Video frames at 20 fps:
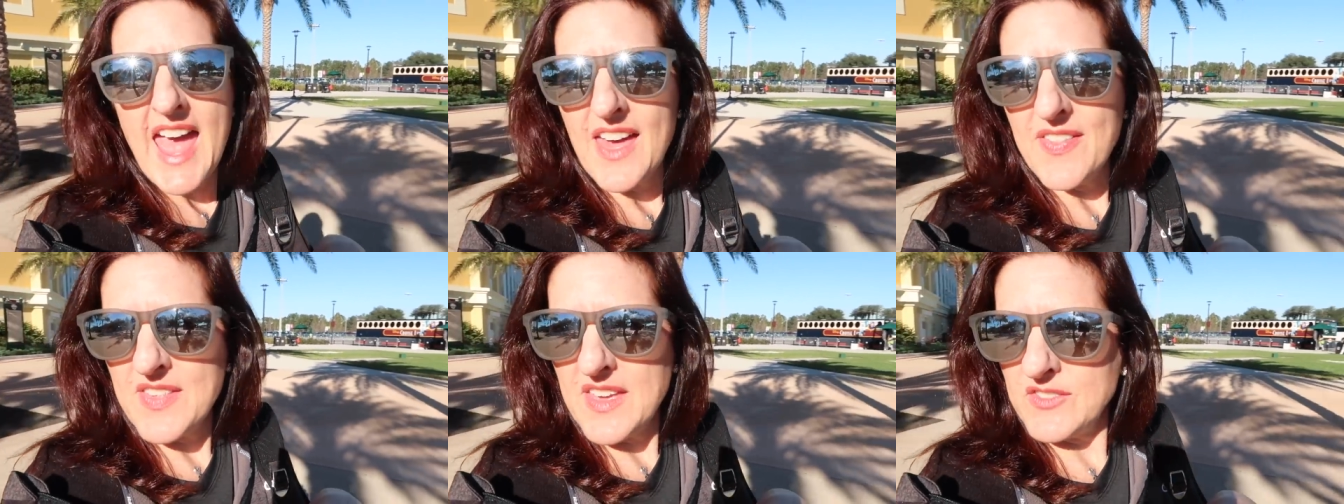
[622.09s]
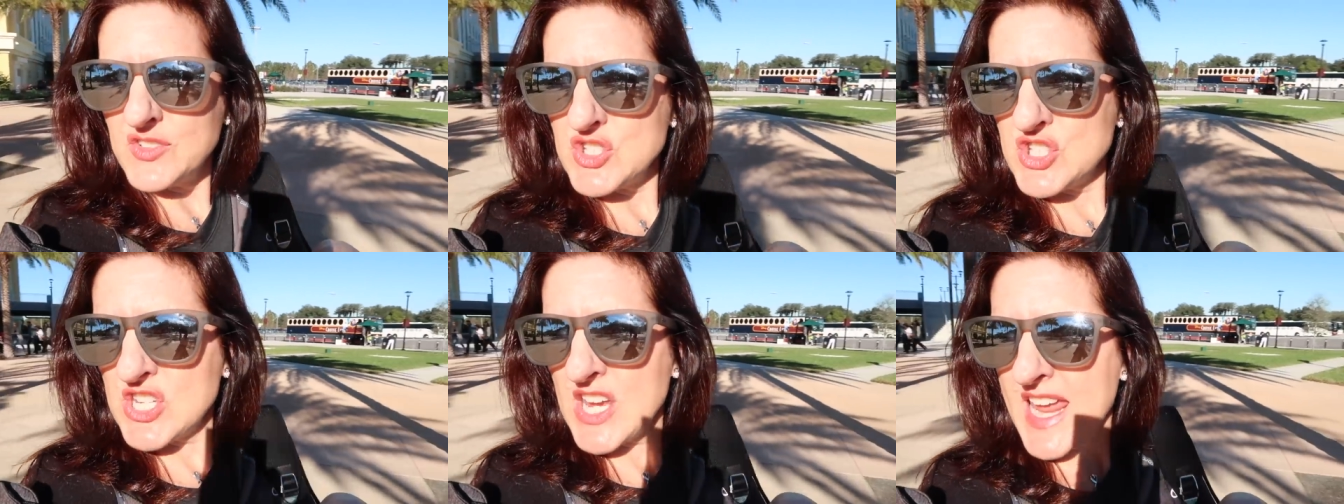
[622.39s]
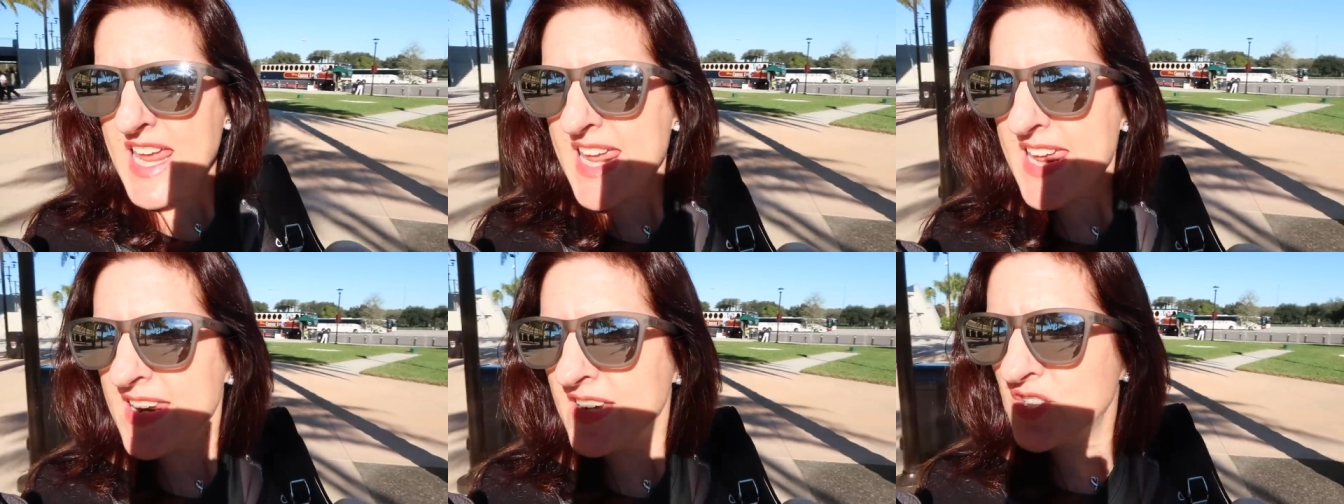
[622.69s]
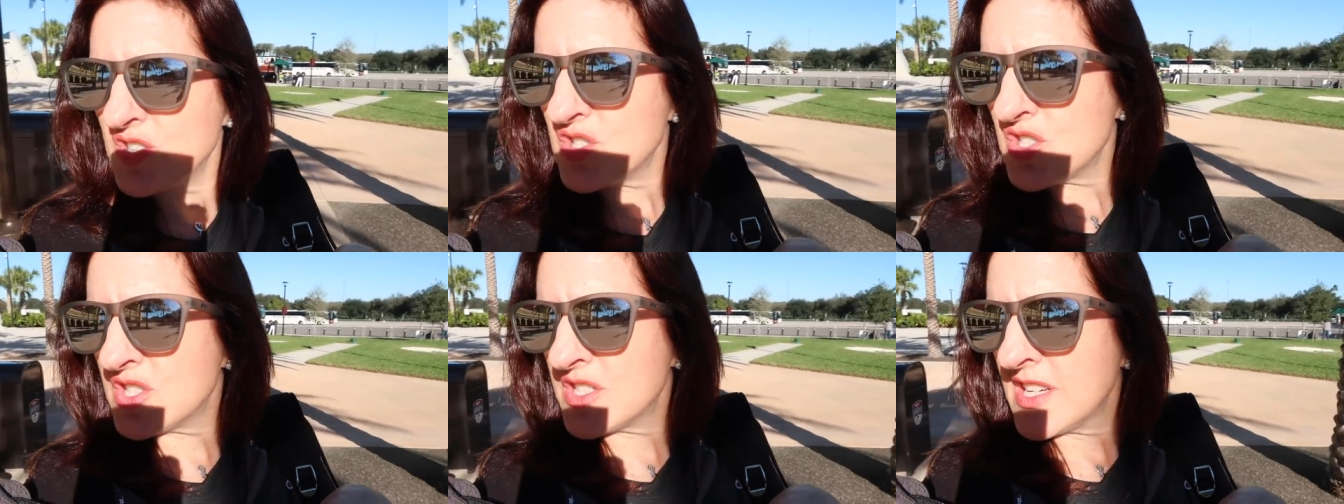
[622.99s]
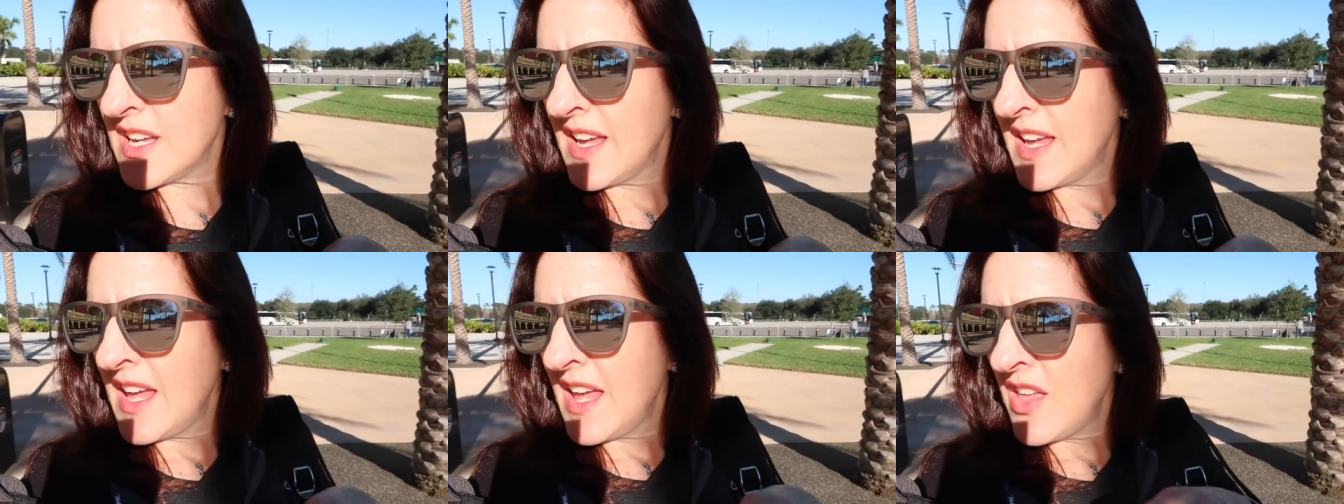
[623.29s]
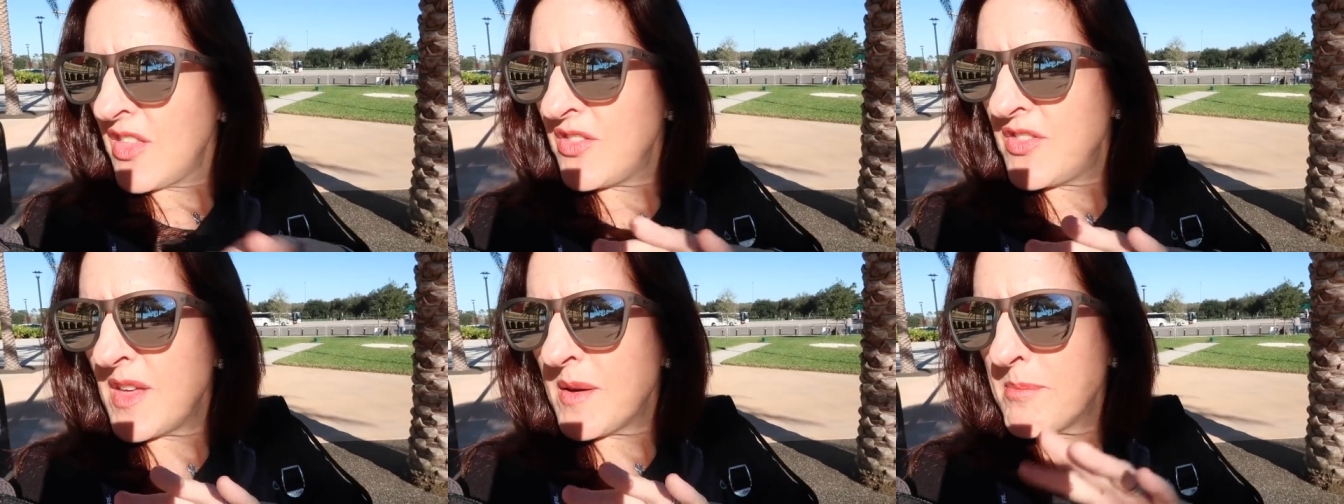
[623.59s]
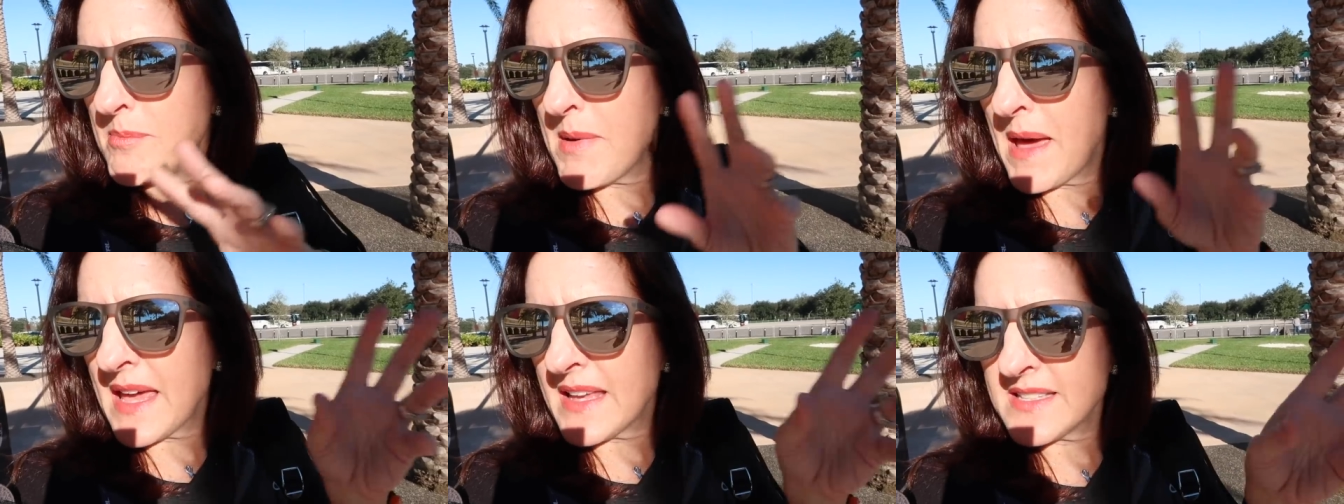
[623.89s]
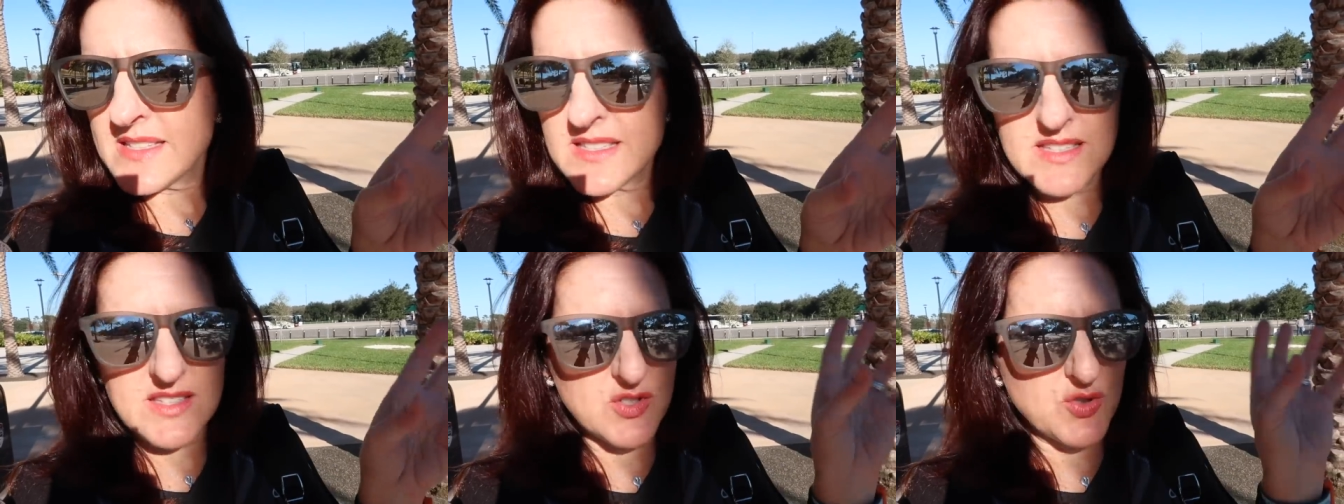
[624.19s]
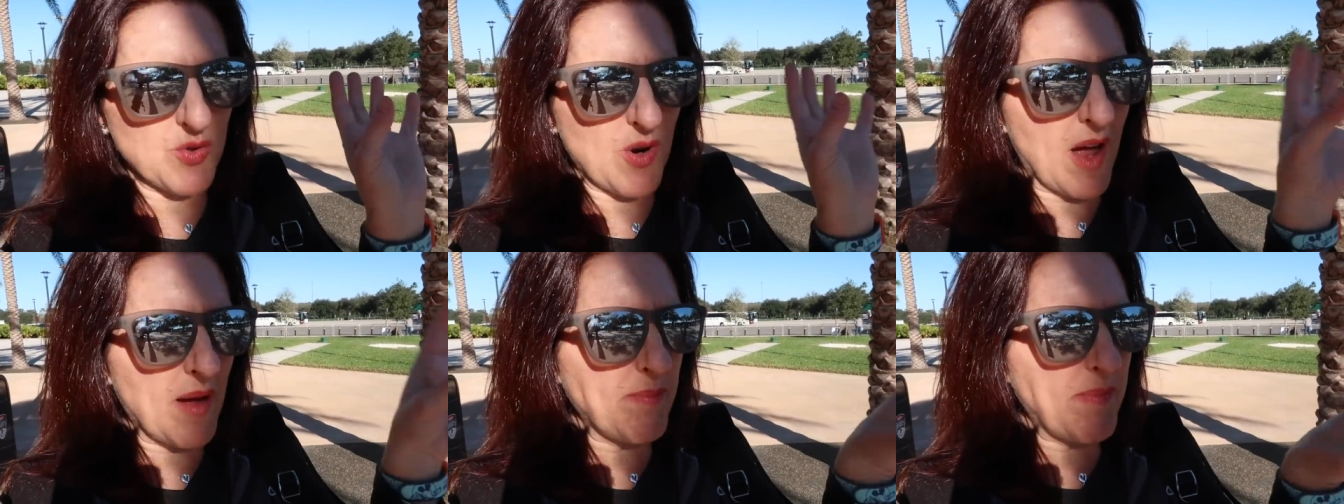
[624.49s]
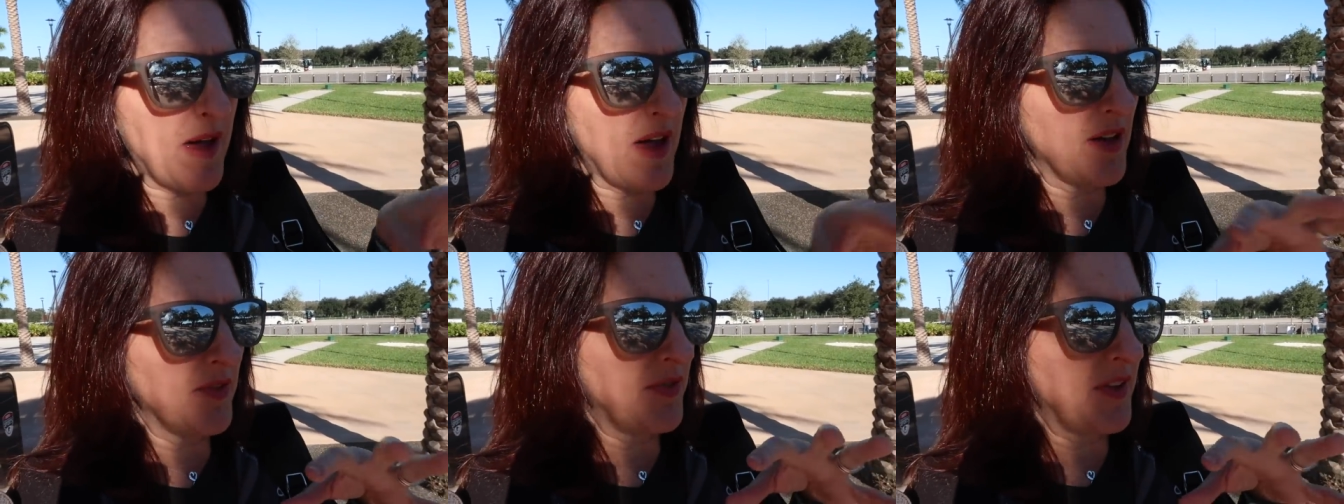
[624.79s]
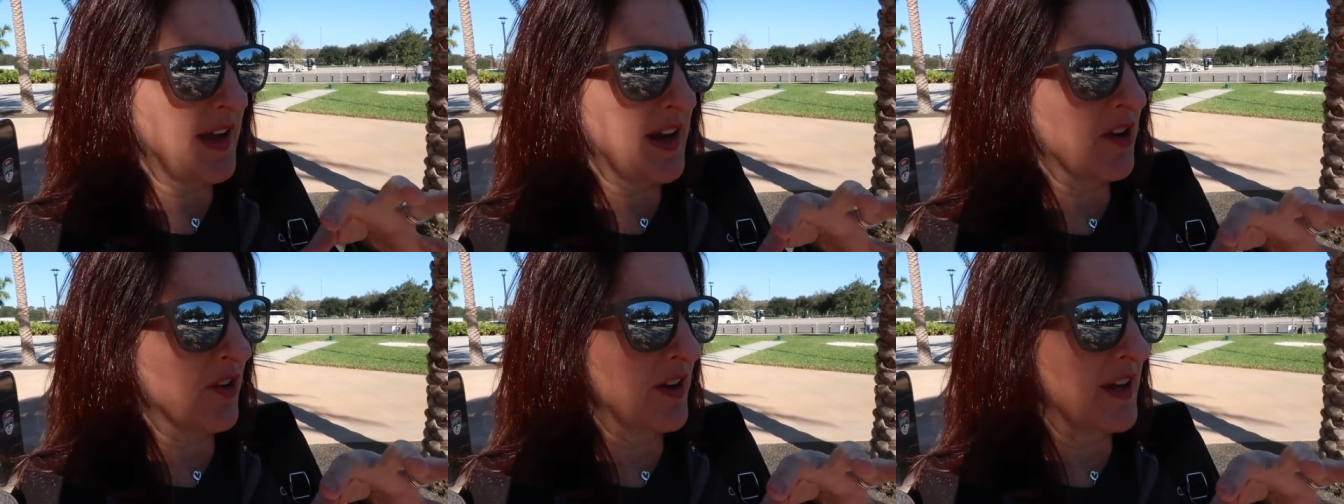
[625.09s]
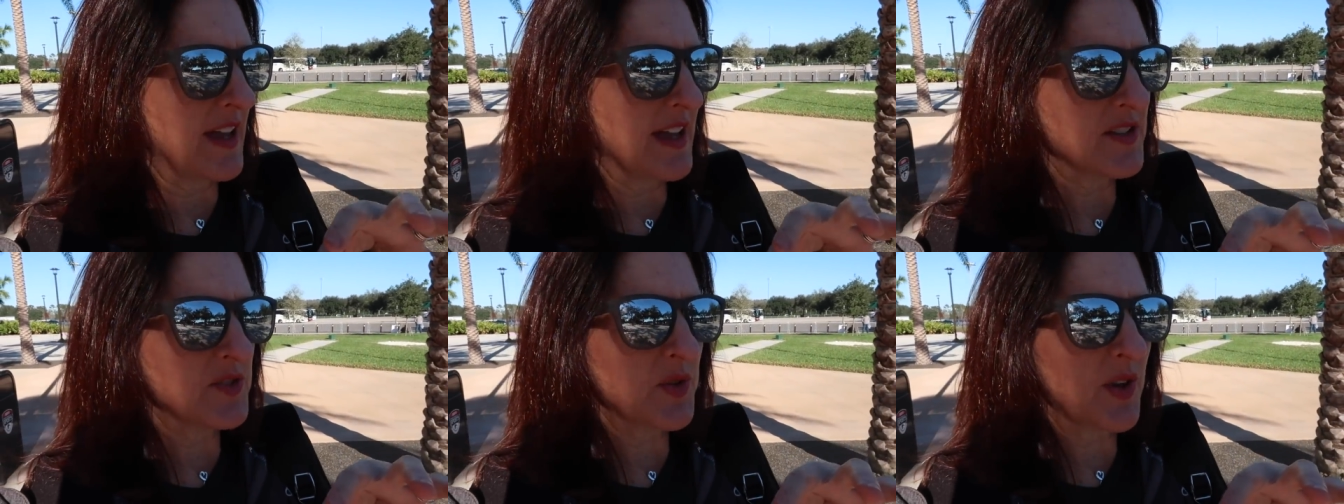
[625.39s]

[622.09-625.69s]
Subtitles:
And they've changed the bus drop-off area.